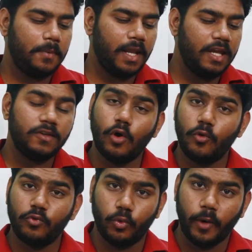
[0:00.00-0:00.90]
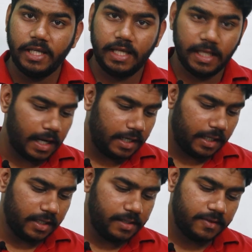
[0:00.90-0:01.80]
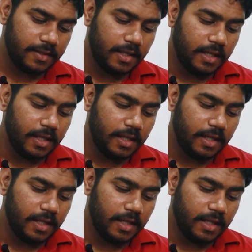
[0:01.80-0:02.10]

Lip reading: price of 20 articles